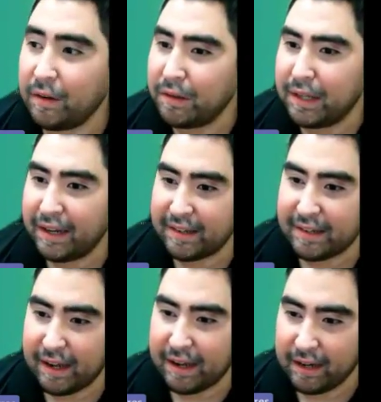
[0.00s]
So
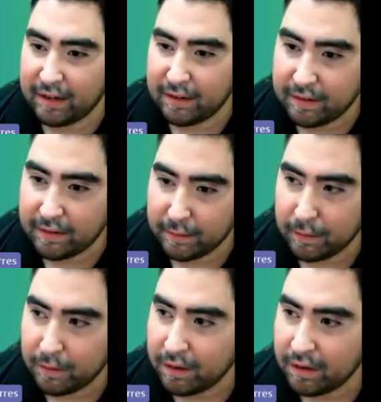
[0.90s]
let's get
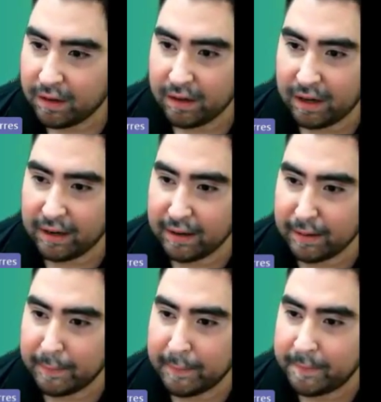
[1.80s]
into
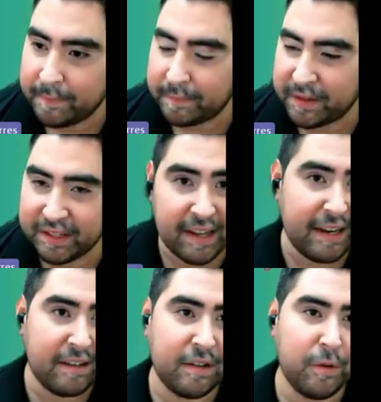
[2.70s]
an
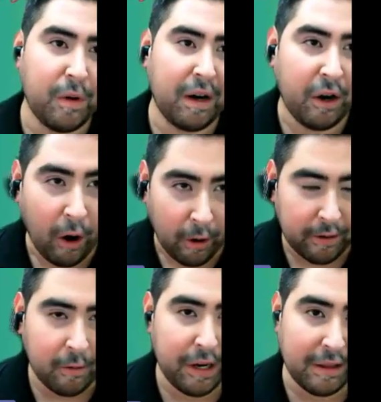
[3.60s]

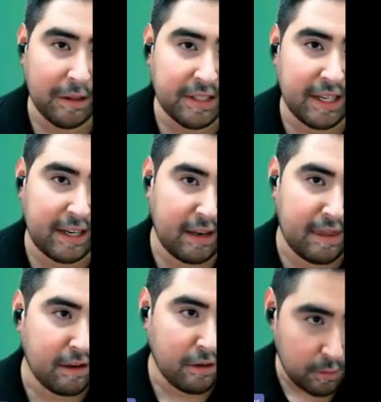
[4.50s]
article, what it looks like,
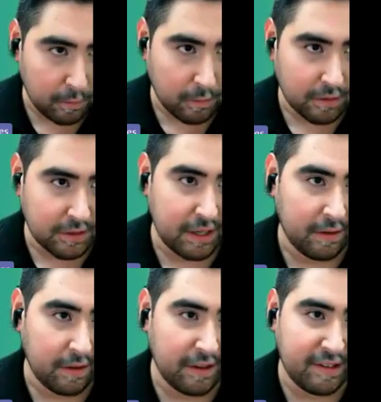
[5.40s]
and the tools
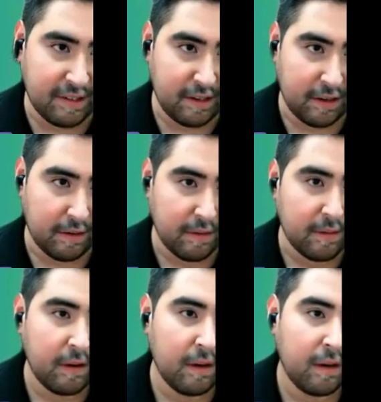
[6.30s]
that you're going to see in it.
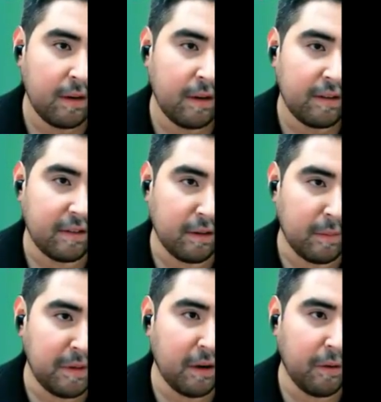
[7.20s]

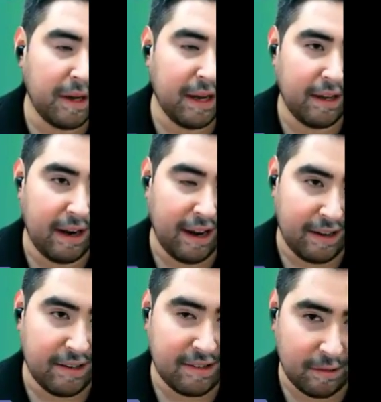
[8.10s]
Let me go ahead
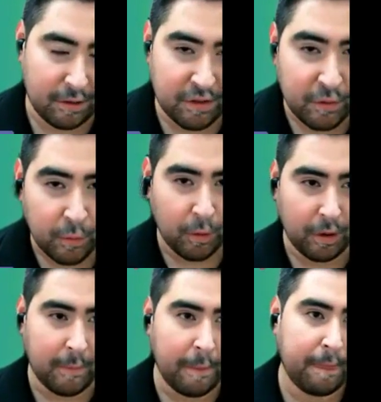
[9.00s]
and search
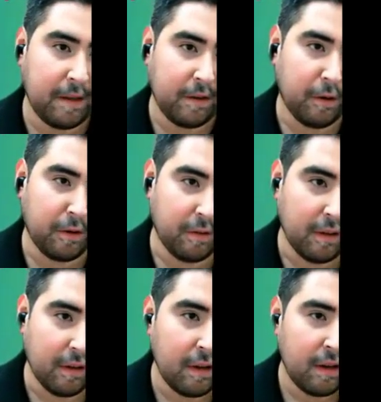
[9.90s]
for an
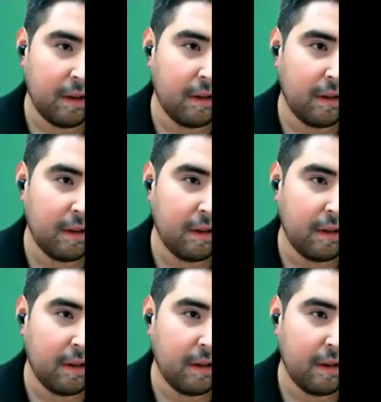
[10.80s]
article.